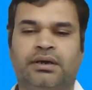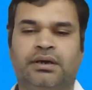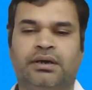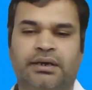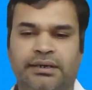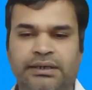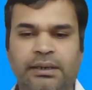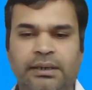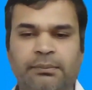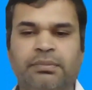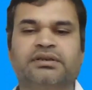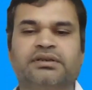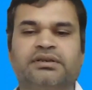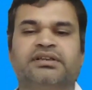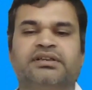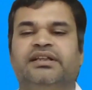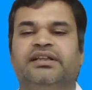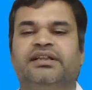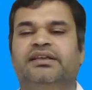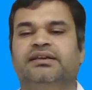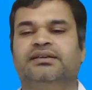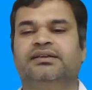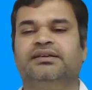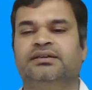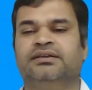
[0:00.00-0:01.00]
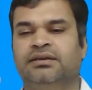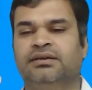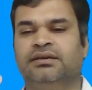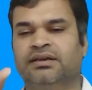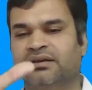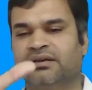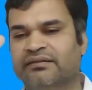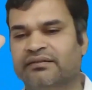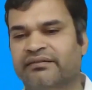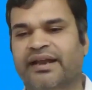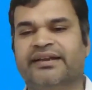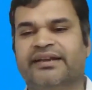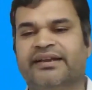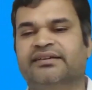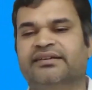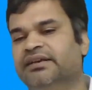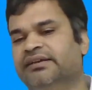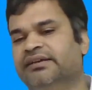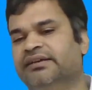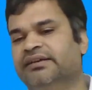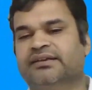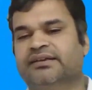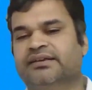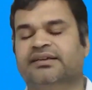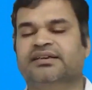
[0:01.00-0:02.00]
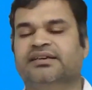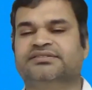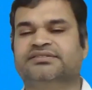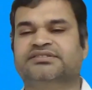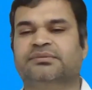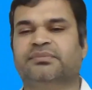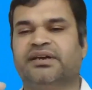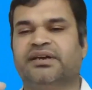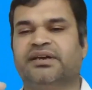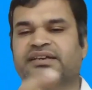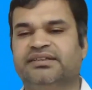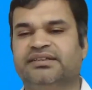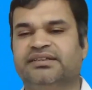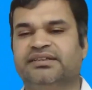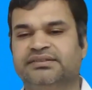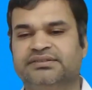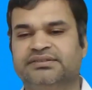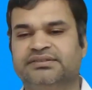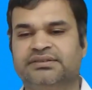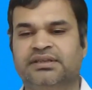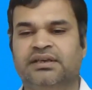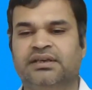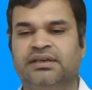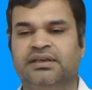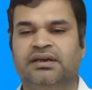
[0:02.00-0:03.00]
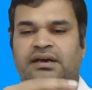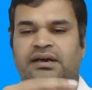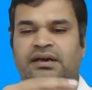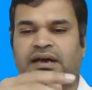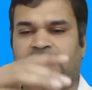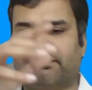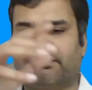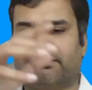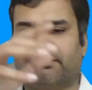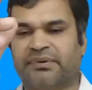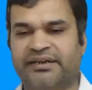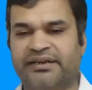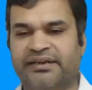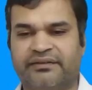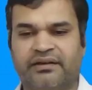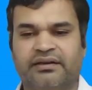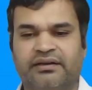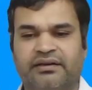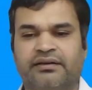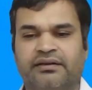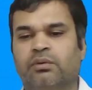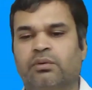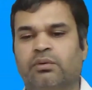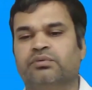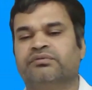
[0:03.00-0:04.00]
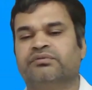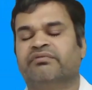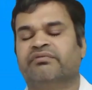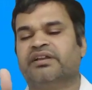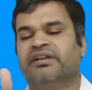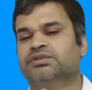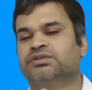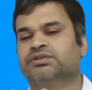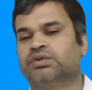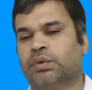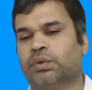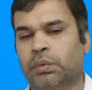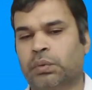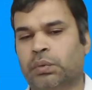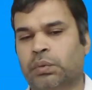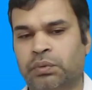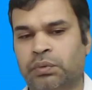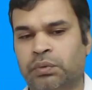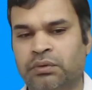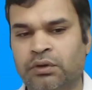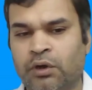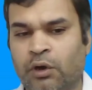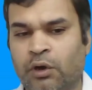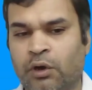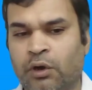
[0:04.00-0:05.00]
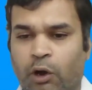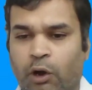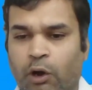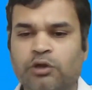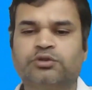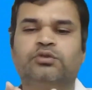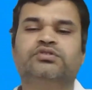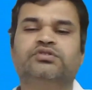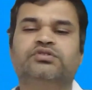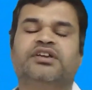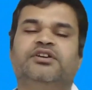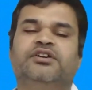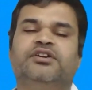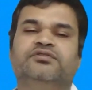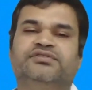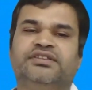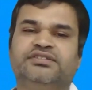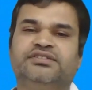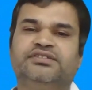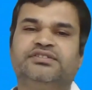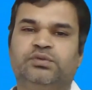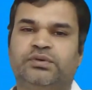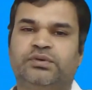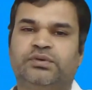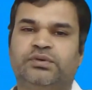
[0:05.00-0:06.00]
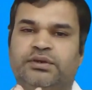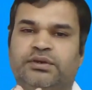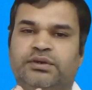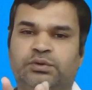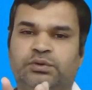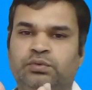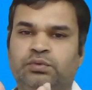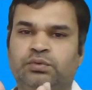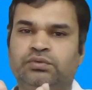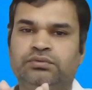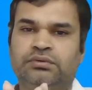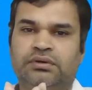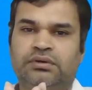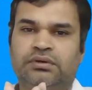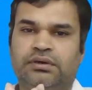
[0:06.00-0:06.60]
double click, right click and customize, apply drill down, drill through, all those kind of things you can do